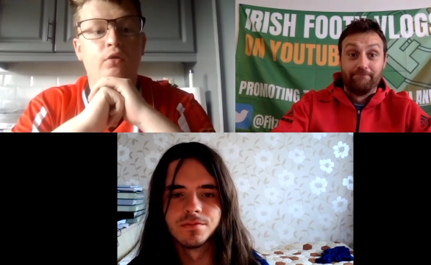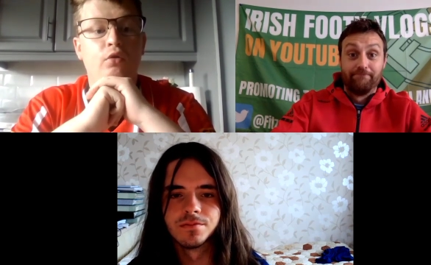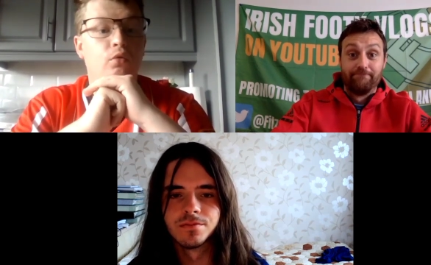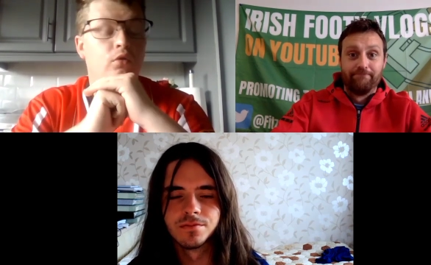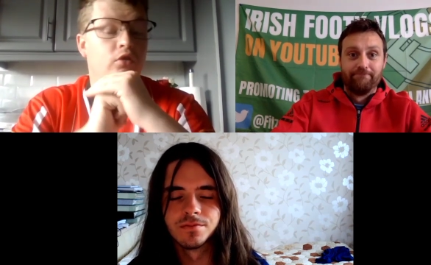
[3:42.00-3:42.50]
Speaker 1: I don't
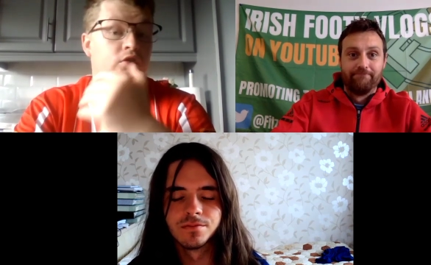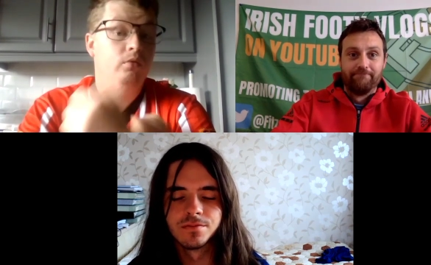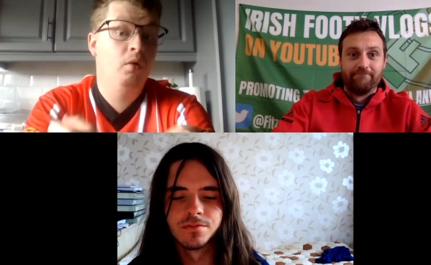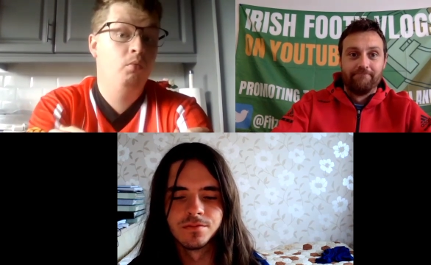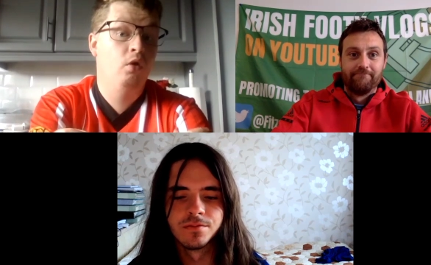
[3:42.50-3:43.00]
know, because
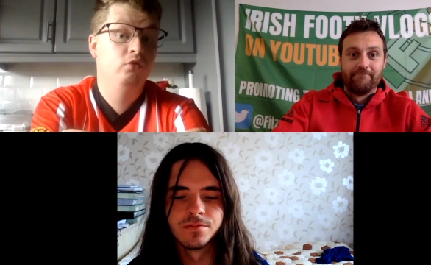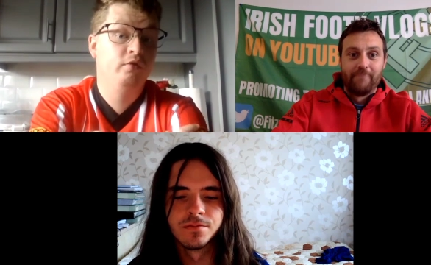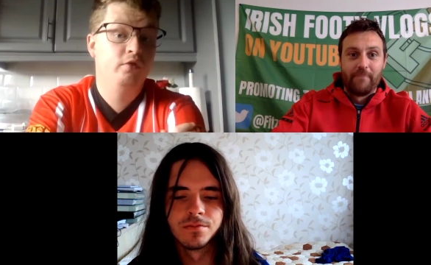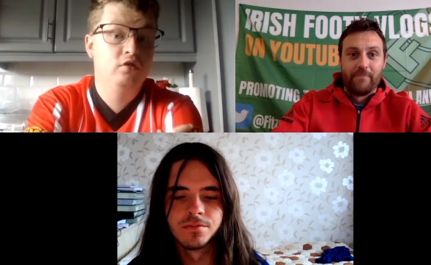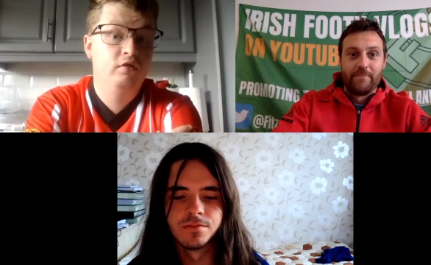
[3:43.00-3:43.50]
it, it, was a
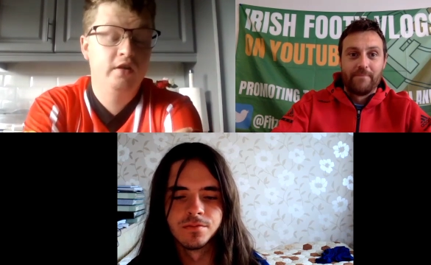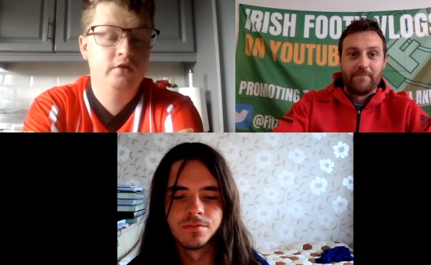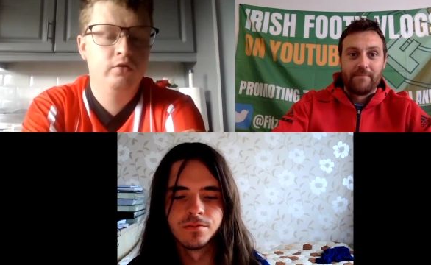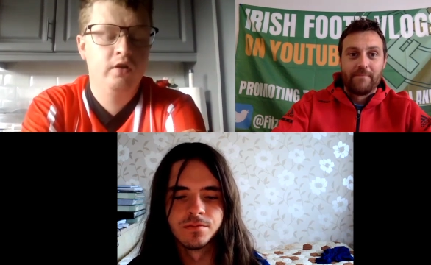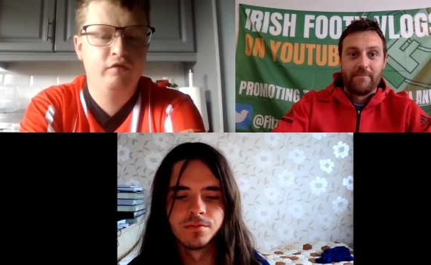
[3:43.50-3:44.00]
first
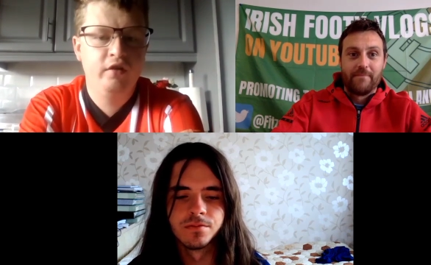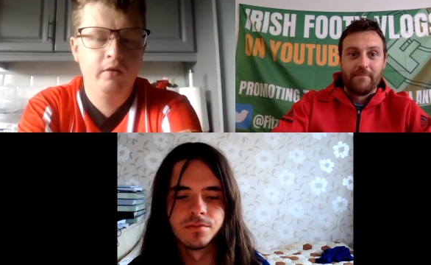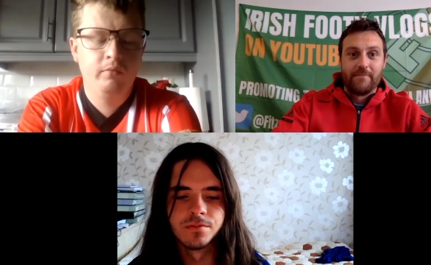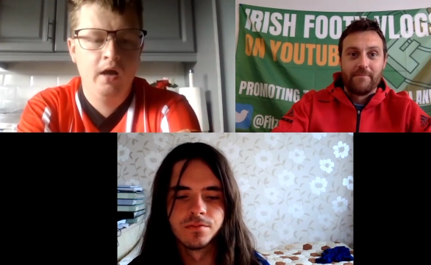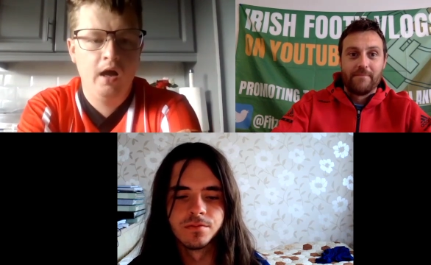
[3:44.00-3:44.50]
division referee
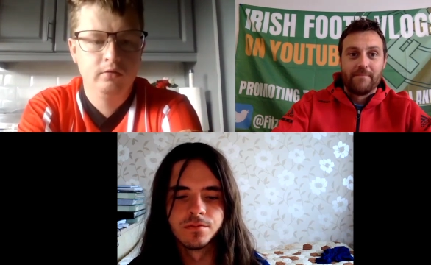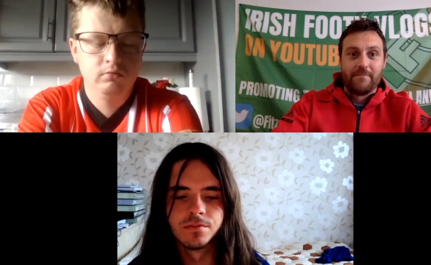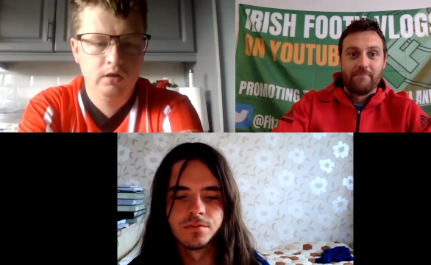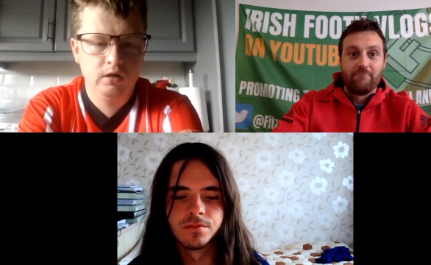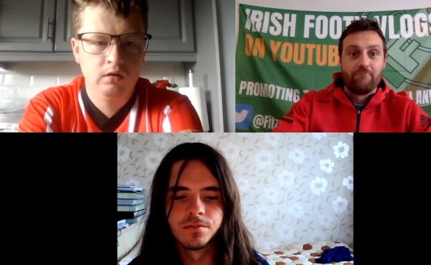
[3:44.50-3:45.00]
that we had
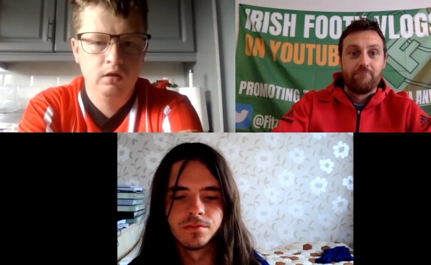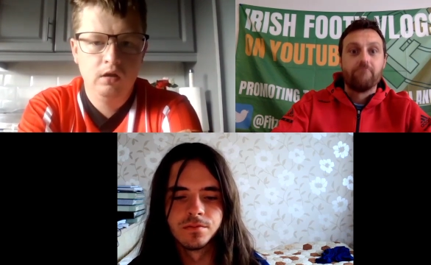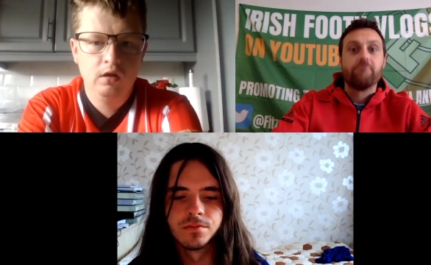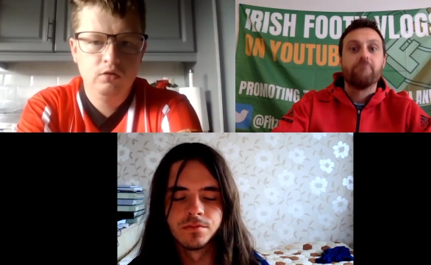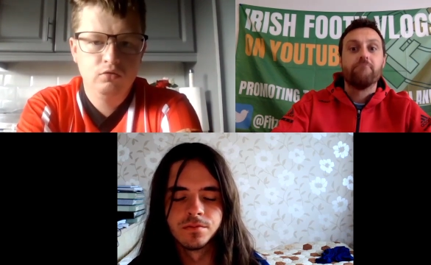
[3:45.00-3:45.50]
as well.
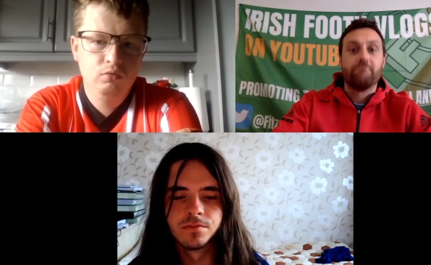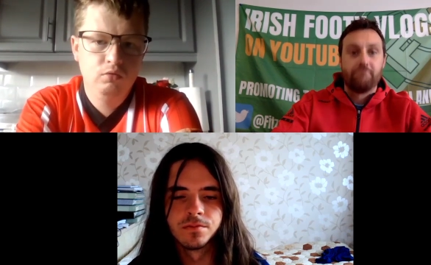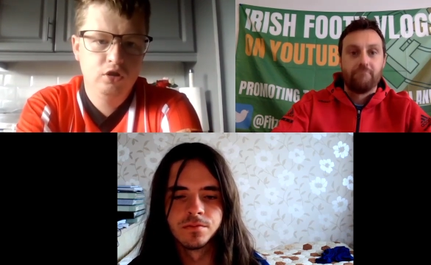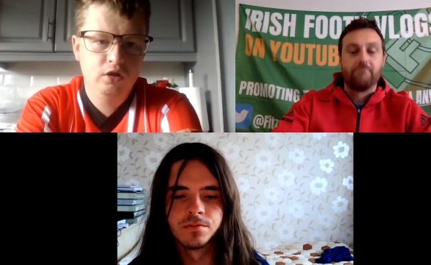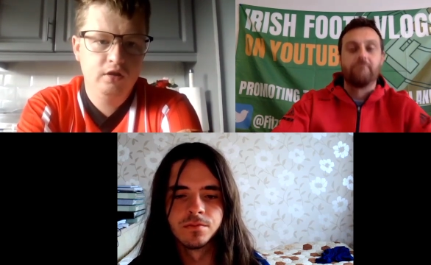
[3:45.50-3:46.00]
Mm. So
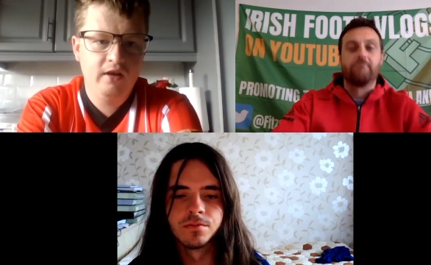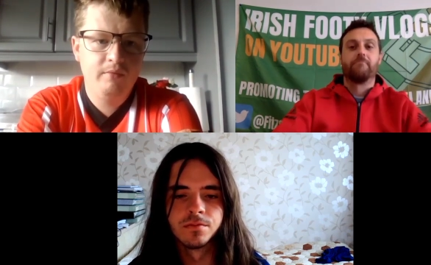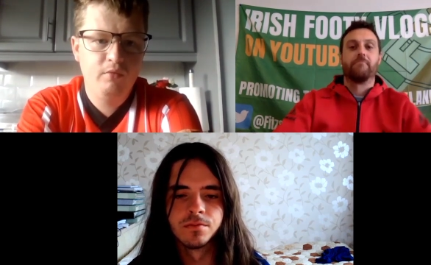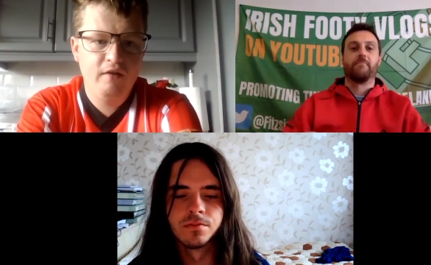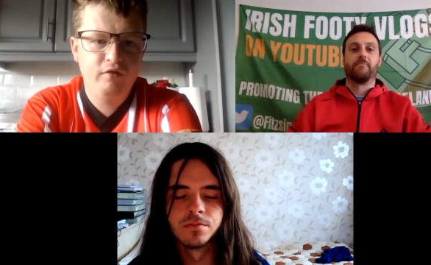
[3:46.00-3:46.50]
was it the
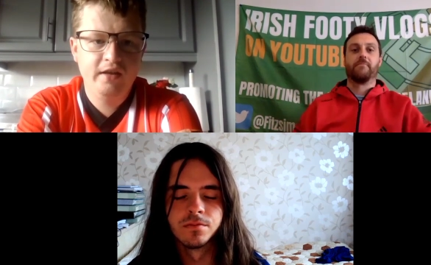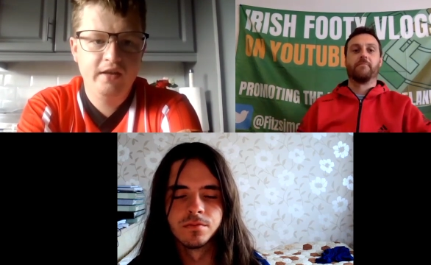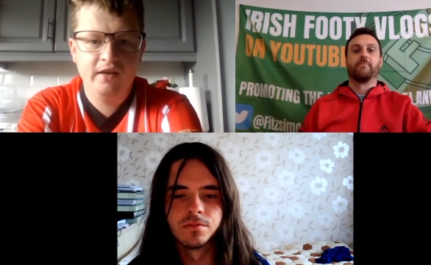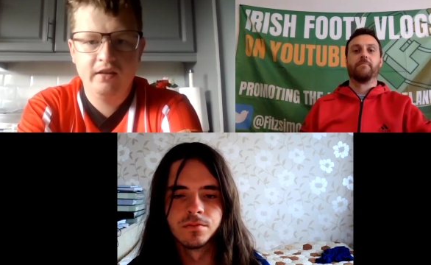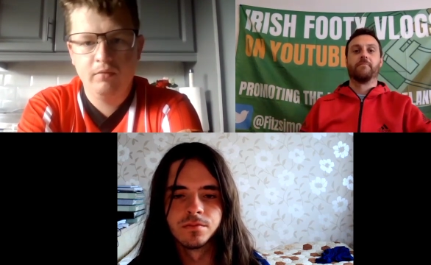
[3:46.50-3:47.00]
same referee
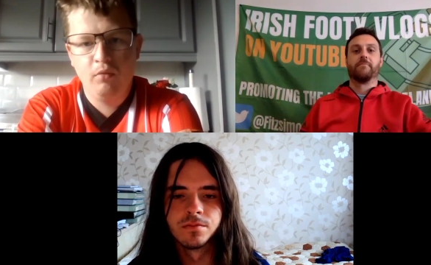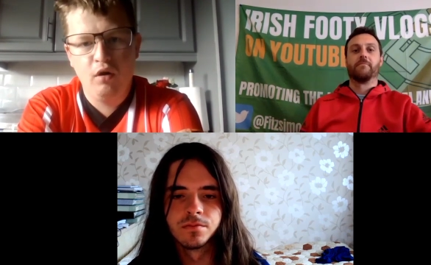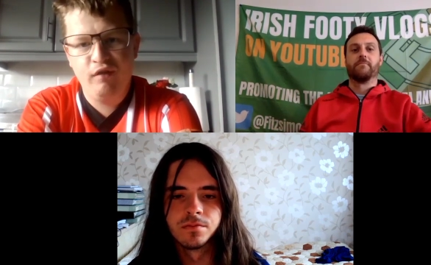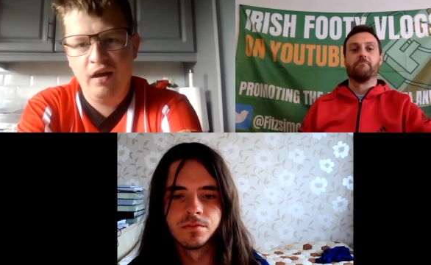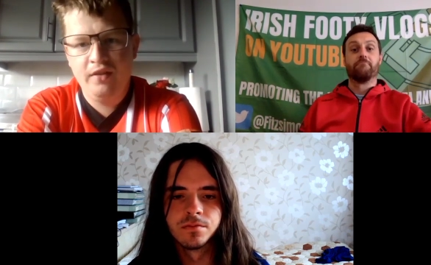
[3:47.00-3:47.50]
that sent them
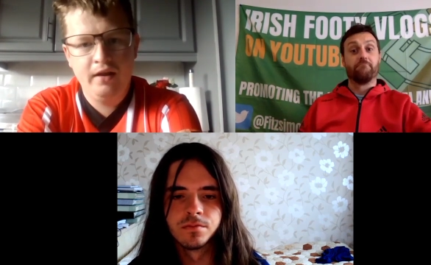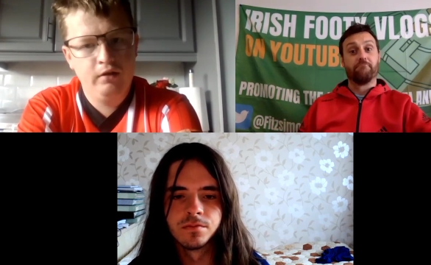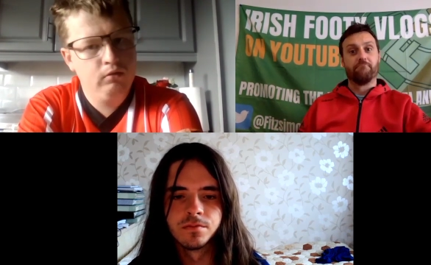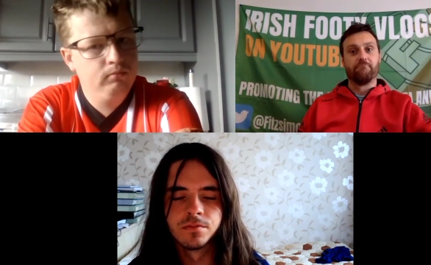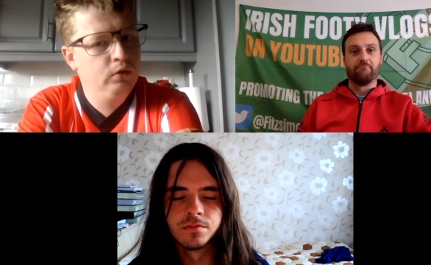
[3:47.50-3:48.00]
off that night?